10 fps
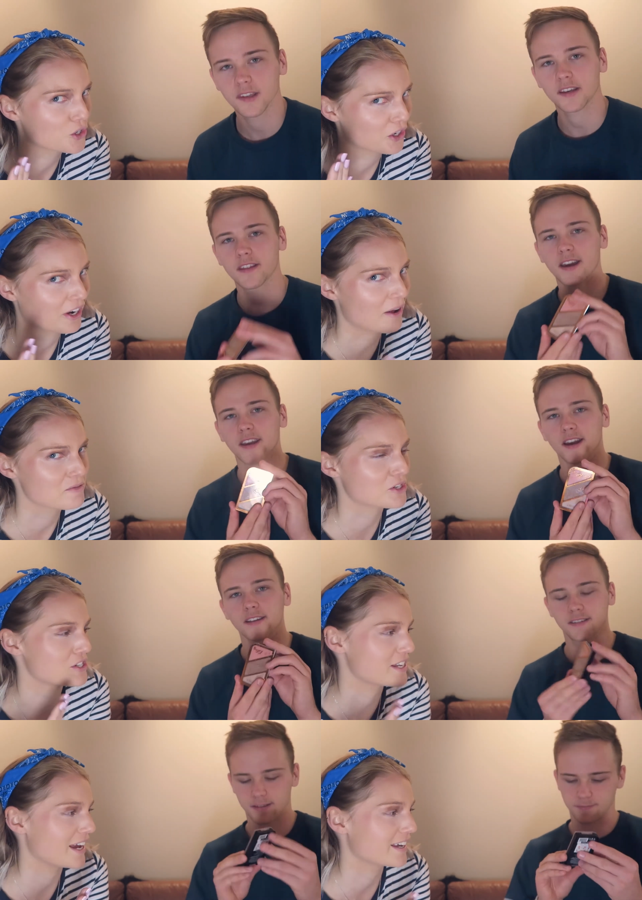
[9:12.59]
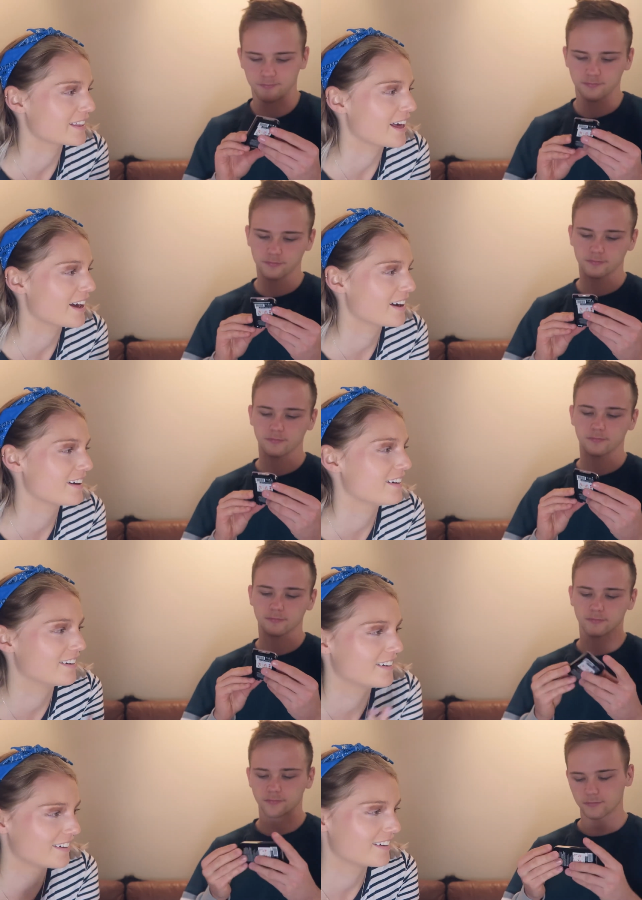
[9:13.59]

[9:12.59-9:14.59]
Speaker 1: good, In that I'm case, just saying that.